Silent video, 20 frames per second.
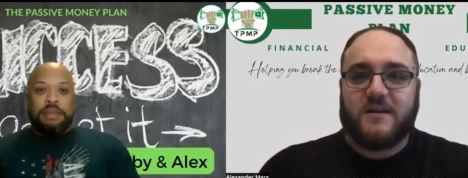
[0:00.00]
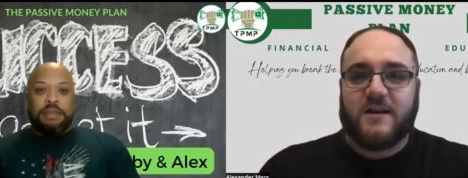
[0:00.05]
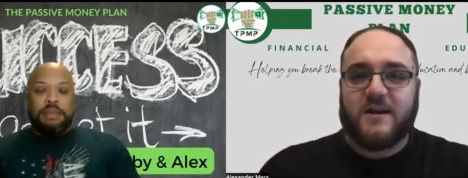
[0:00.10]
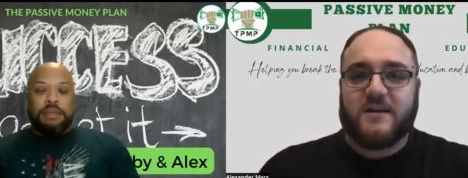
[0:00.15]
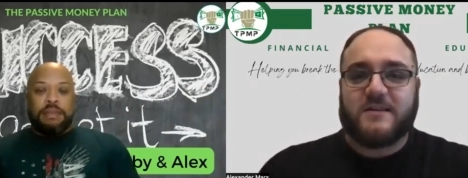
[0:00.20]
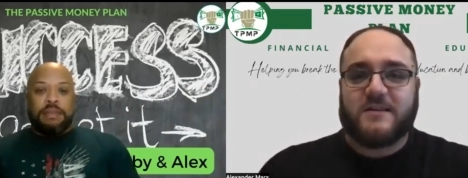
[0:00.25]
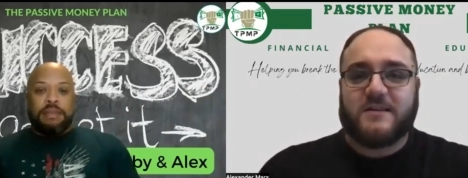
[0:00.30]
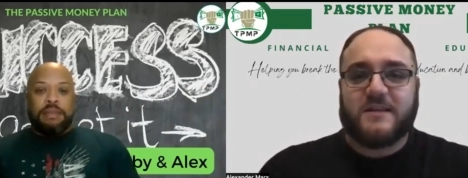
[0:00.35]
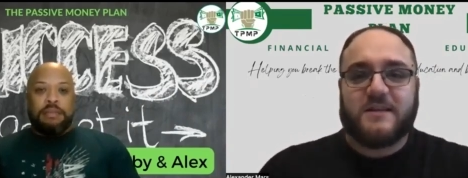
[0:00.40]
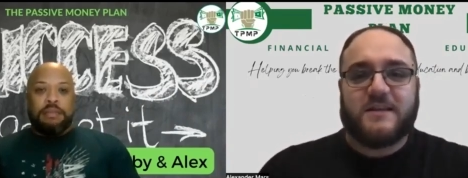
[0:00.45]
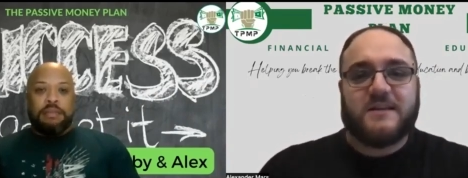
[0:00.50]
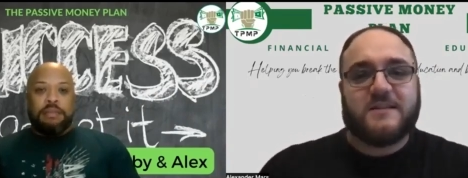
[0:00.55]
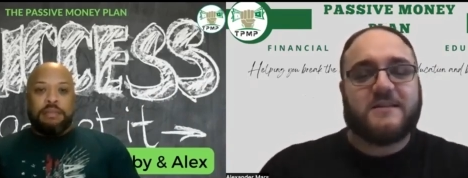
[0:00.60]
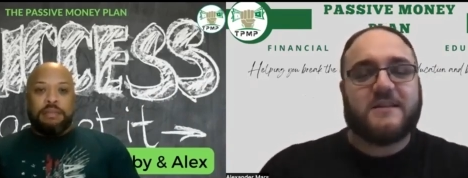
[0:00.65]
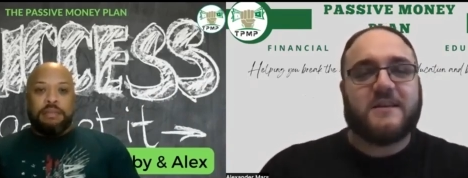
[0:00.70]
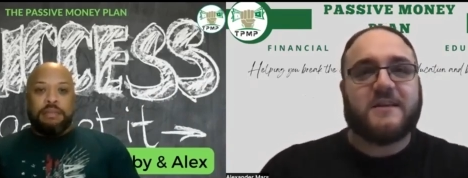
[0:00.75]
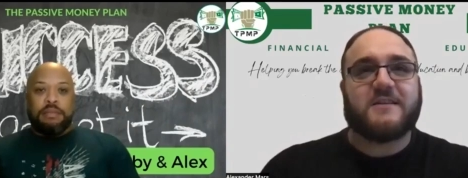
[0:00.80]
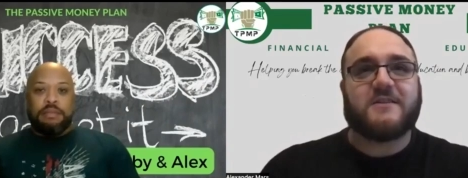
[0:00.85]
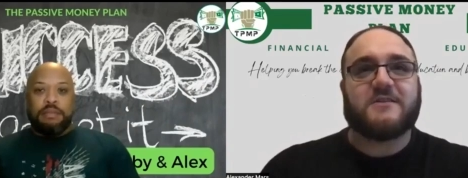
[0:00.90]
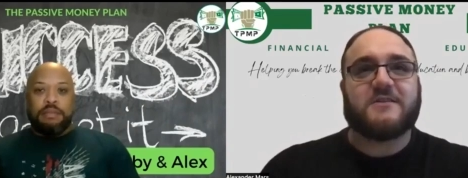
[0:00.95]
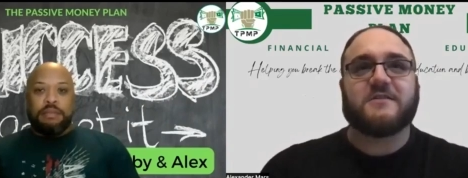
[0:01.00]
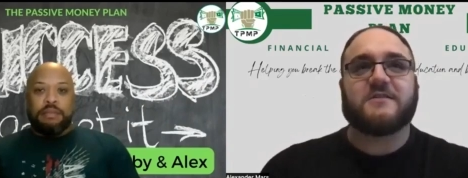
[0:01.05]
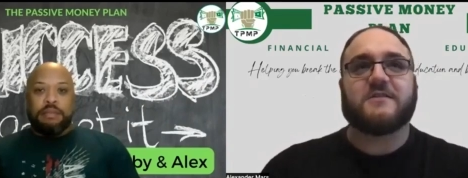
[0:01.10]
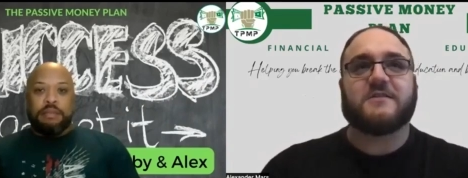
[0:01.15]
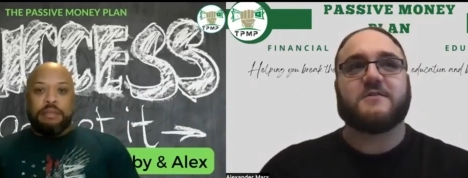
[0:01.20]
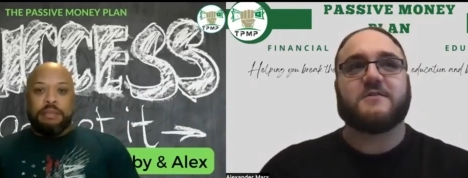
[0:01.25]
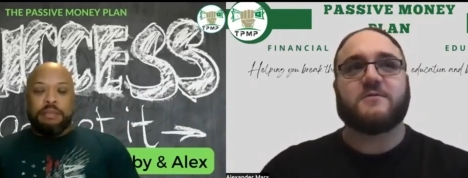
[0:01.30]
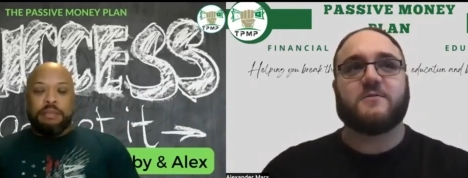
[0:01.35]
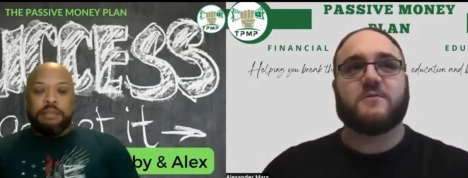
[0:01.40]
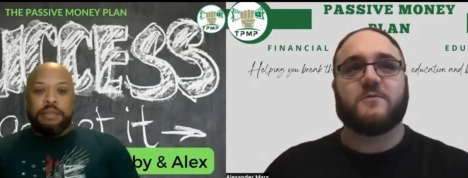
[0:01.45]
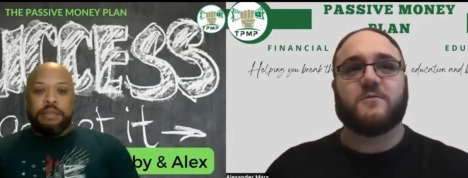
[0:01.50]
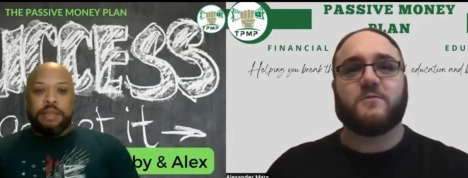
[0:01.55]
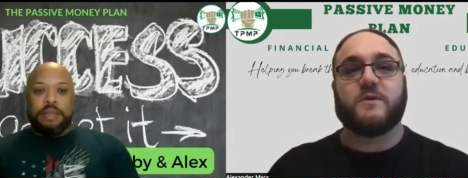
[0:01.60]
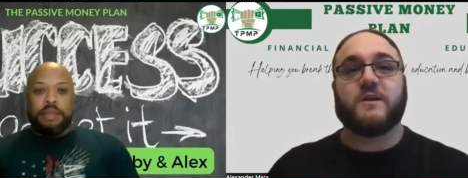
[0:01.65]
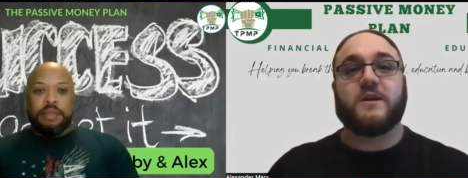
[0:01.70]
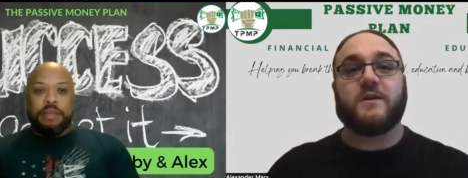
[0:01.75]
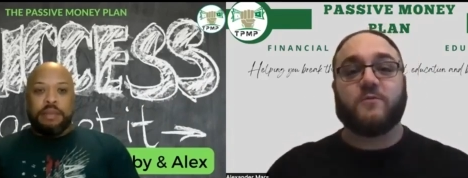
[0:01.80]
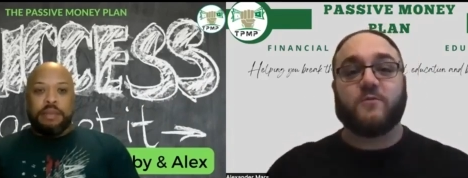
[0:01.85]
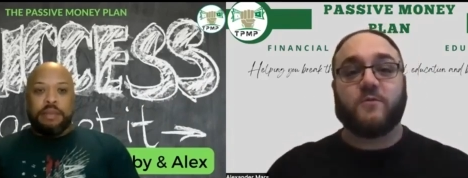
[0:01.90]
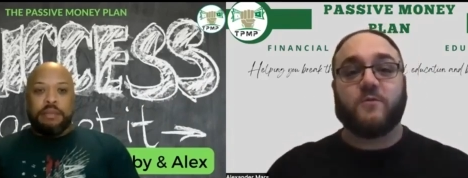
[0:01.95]
Speaker 1: I think it's like just
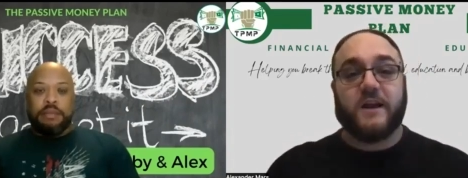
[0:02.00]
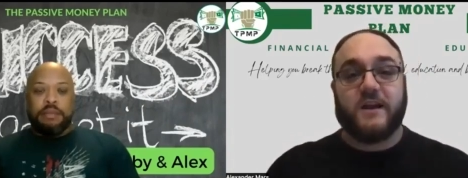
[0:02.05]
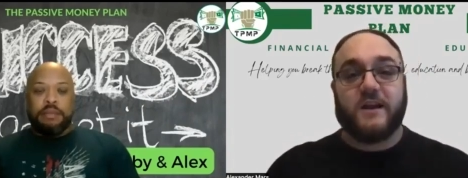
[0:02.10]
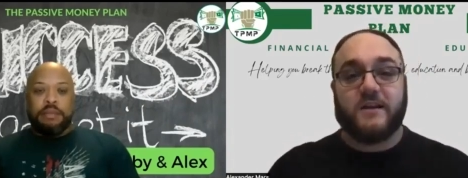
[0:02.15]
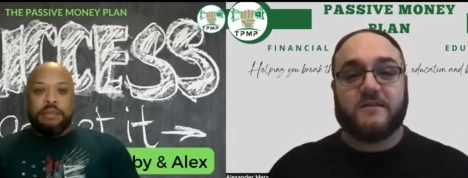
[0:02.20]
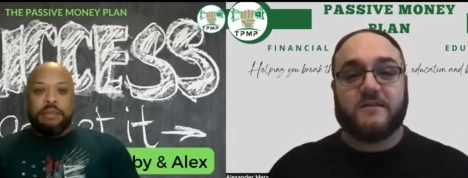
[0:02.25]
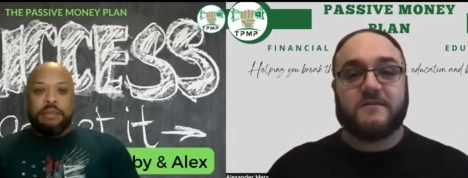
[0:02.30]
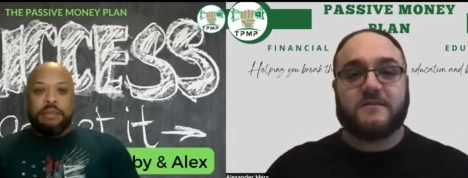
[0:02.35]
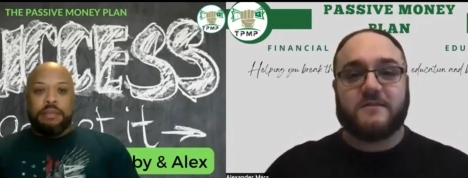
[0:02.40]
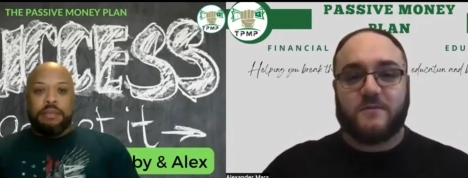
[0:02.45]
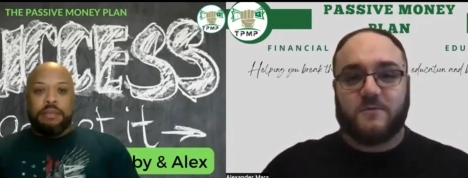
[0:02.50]
when it rains,